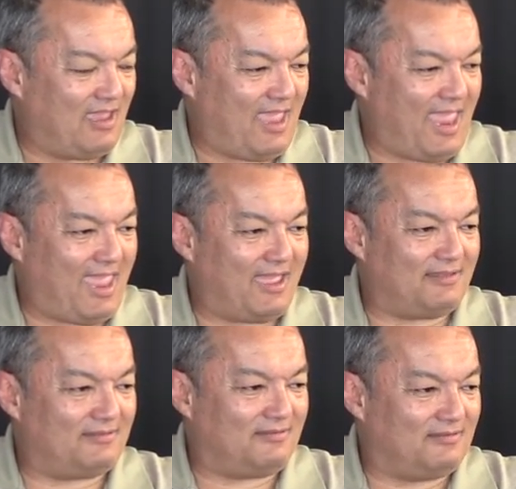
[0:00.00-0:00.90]

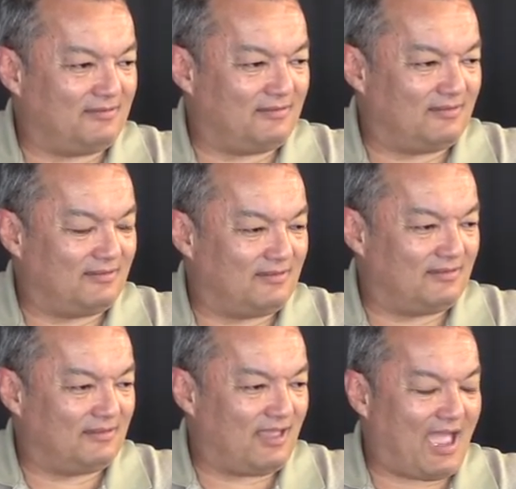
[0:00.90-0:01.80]
and
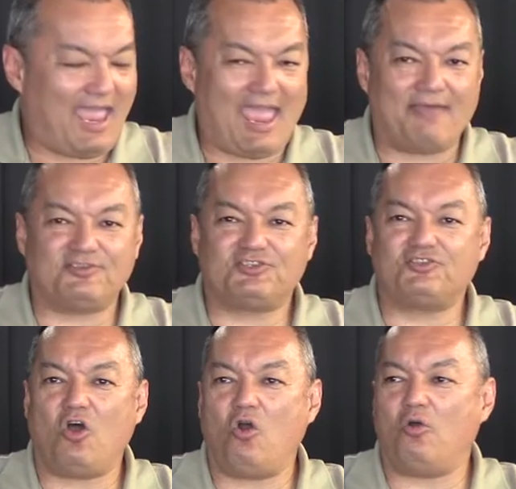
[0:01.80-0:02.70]
I have
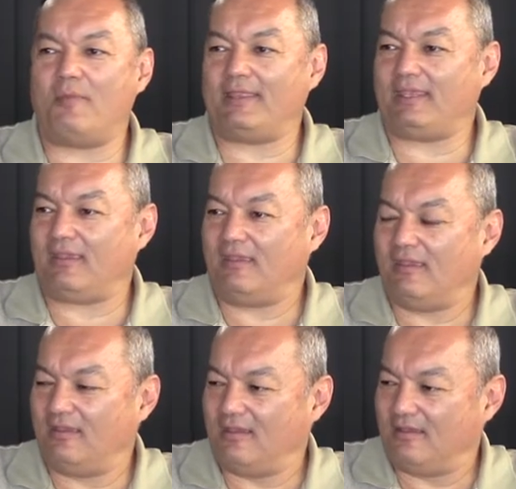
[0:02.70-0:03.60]
so many
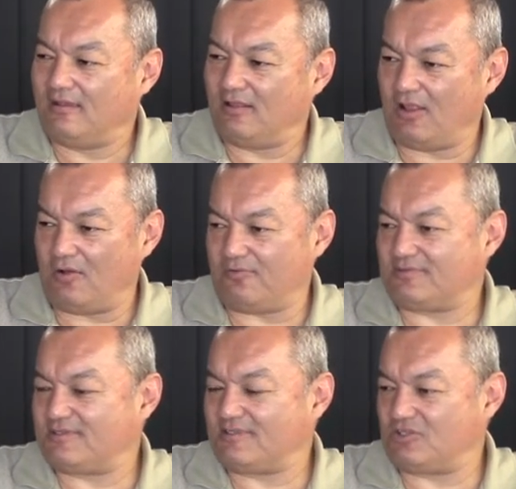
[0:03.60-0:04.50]

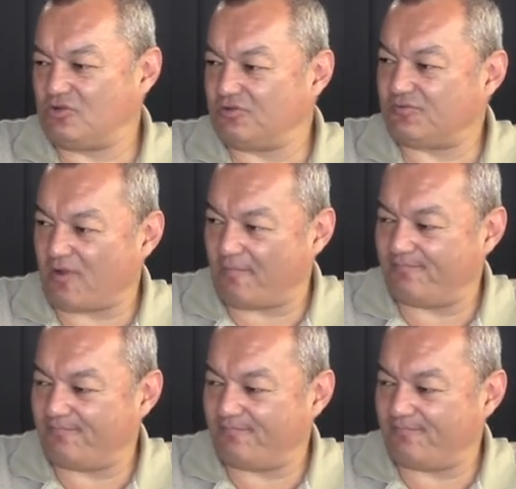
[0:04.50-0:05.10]
clothes to choose from.